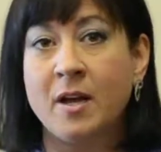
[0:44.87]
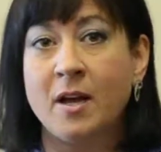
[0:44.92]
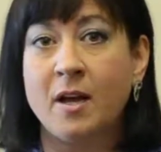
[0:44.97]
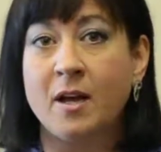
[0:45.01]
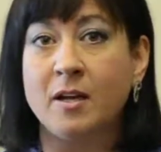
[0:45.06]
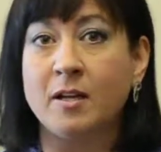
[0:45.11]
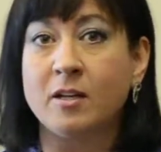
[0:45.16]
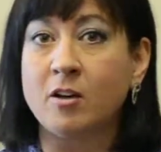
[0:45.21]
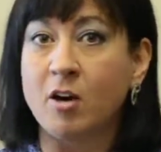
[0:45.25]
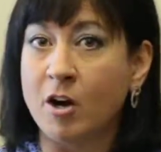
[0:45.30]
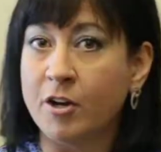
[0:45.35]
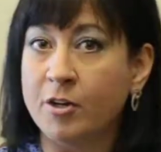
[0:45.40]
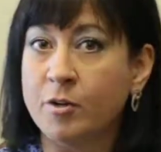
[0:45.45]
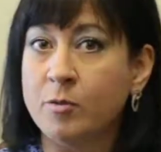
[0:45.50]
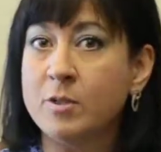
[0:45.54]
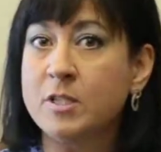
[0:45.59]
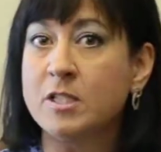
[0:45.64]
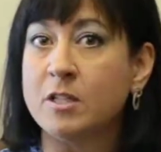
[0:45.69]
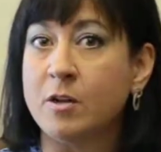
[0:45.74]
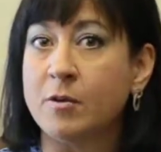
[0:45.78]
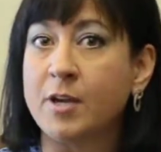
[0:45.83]
Kanu
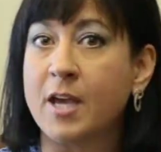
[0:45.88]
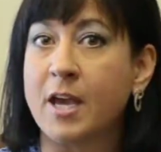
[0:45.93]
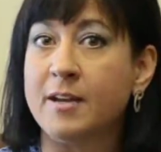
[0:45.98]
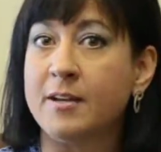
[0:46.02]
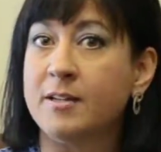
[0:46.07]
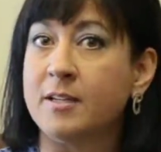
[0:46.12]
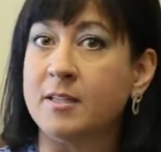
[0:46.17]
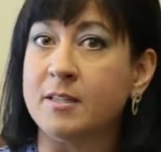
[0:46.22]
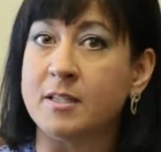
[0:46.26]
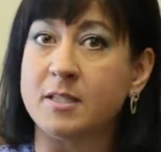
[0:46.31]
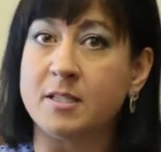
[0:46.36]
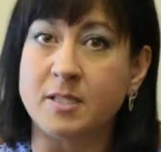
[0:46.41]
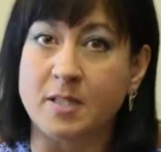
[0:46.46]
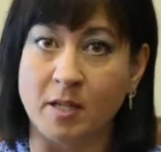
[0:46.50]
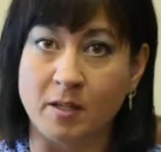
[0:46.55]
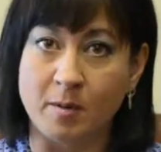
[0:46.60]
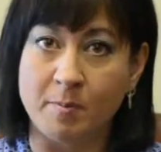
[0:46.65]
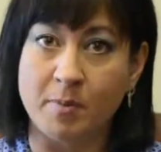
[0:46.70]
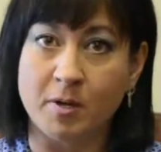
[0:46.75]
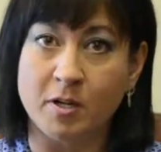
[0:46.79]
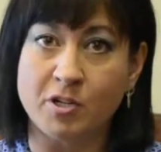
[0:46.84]
is located in the
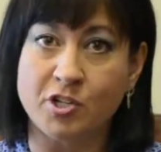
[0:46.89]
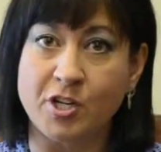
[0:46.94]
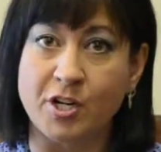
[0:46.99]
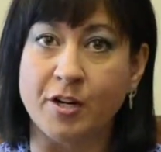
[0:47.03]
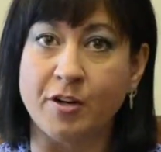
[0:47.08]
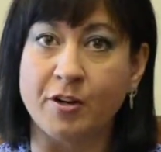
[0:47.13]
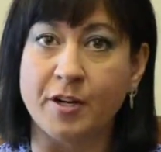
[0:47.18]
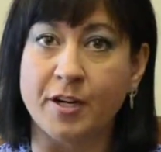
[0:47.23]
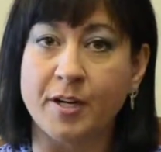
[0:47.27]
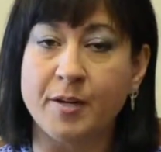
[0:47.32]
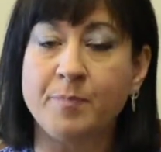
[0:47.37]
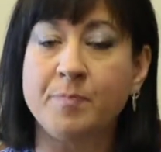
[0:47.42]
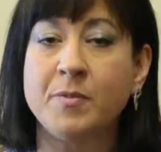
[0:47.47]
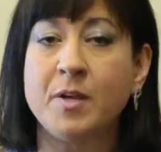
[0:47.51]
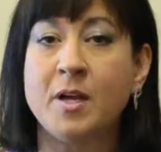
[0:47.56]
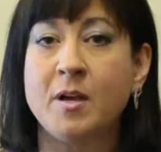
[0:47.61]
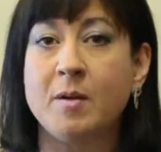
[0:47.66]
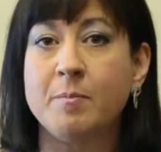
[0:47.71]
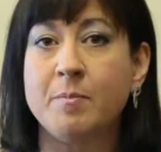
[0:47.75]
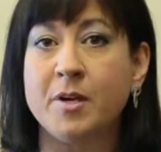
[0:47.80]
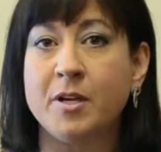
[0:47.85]
Stellenbosch area,
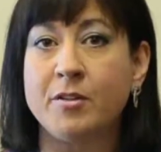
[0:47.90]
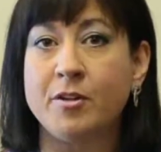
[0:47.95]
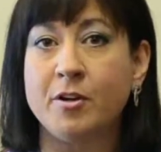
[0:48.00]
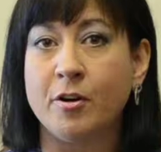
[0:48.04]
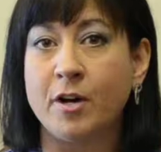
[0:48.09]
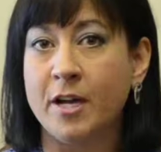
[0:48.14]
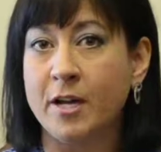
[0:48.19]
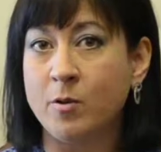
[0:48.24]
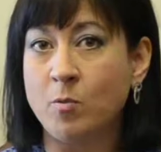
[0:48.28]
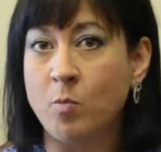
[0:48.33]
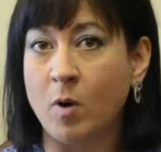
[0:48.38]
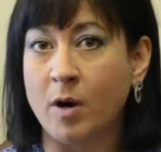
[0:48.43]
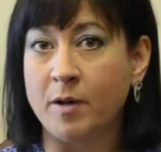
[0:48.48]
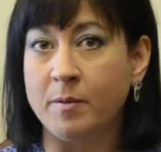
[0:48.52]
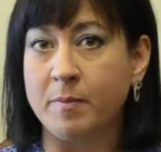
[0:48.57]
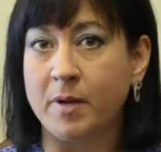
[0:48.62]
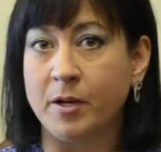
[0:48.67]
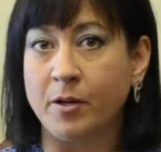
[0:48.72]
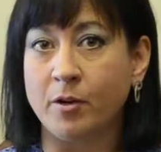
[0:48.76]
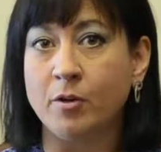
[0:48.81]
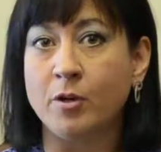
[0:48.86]
but their head
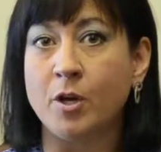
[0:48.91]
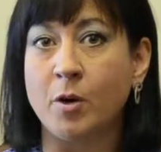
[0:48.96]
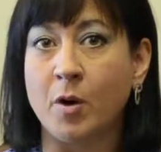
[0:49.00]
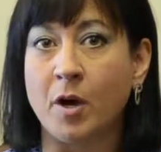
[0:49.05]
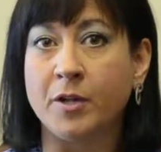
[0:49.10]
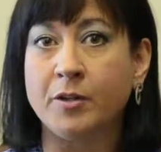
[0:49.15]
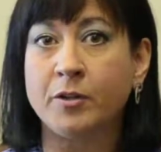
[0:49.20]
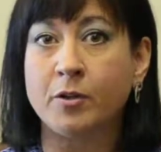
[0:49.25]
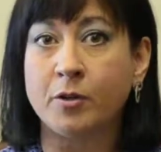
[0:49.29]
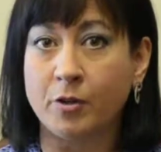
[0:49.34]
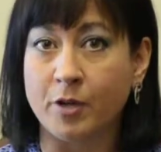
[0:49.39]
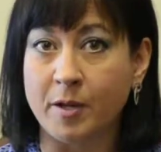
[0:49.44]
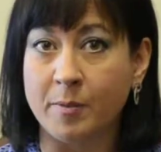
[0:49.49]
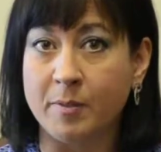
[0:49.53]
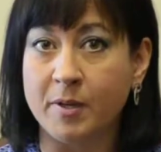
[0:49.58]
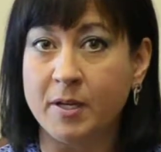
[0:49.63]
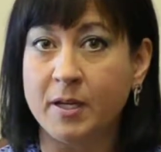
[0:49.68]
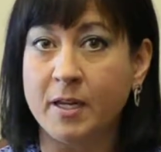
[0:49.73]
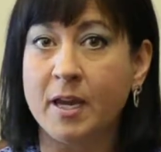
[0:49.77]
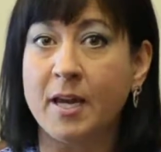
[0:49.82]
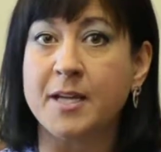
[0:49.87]
winemaker, Johan
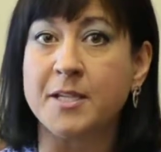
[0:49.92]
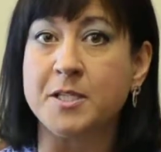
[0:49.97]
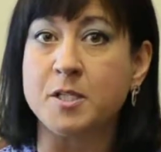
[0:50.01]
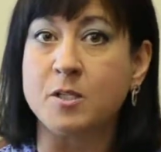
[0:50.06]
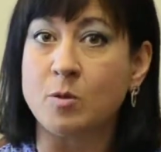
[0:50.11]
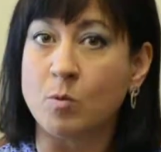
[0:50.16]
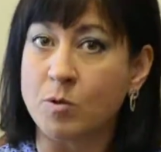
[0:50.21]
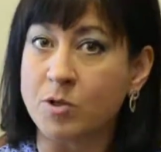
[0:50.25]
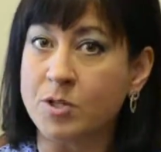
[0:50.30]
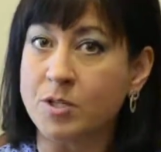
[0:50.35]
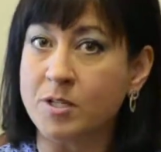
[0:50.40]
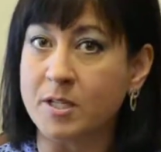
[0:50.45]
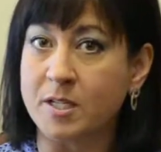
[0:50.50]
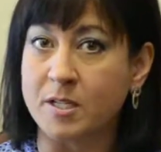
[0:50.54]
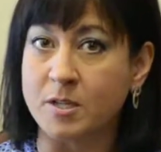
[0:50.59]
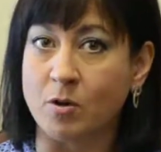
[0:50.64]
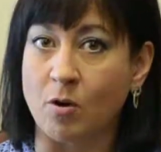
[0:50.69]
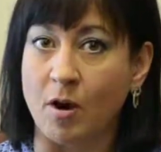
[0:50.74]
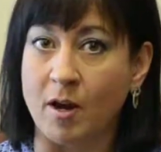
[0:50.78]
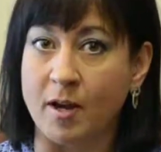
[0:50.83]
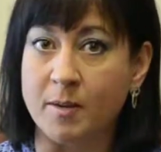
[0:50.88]
Greenbeek, has sourced these
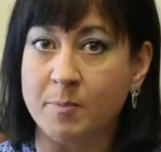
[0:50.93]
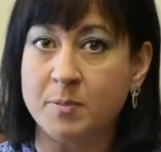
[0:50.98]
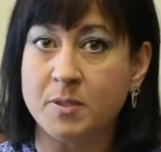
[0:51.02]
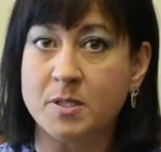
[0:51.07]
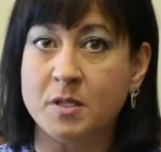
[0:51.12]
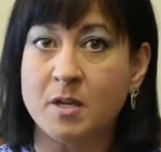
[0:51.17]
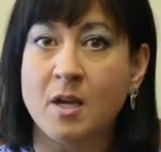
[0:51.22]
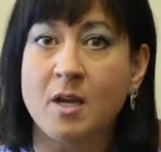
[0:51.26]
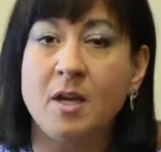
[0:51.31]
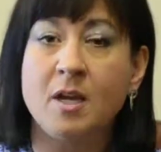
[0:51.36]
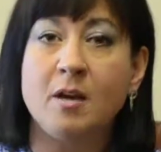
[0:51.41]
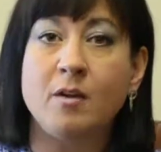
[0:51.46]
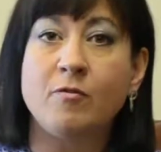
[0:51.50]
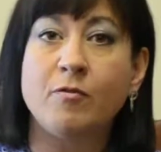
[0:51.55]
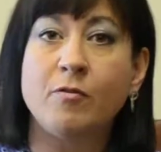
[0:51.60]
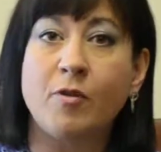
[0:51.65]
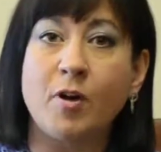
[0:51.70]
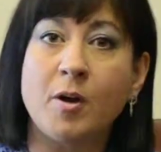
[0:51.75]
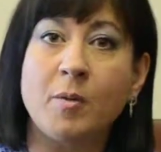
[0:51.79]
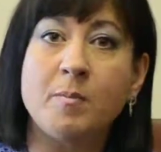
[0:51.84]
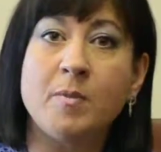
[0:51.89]
grapes
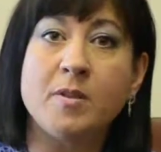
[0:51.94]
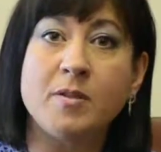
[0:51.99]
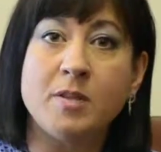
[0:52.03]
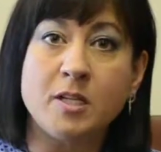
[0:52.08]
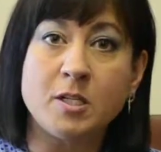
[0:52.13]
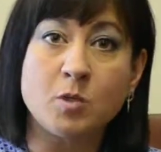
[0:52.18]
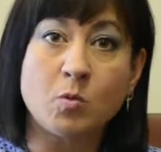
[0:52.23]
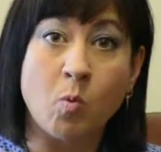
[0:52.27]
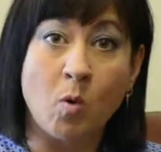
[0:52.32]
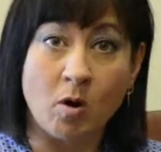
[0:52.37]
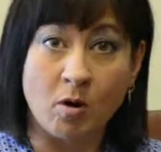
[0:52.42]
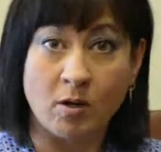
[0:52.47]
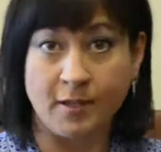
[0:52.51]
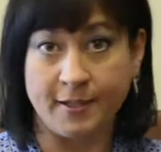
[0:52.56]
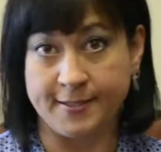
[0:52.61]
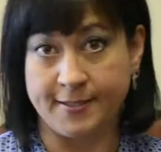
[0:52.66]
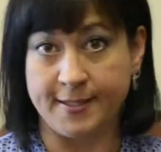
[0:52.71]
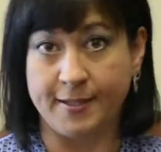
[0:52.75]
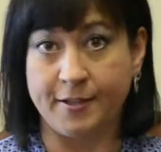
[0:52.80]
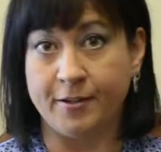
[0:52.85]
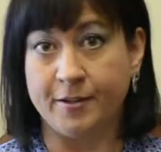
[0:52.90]
from the
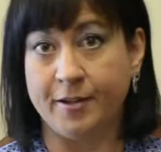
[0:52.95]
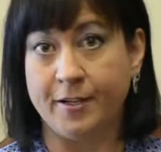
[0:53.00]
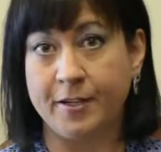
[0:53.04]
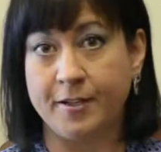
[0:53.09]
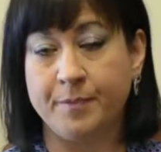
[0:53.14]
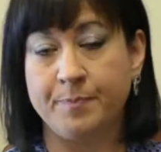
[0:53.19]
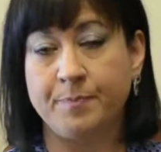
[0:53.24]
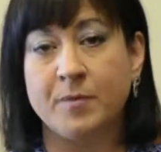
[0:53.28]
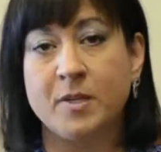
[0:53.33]
Swartland area.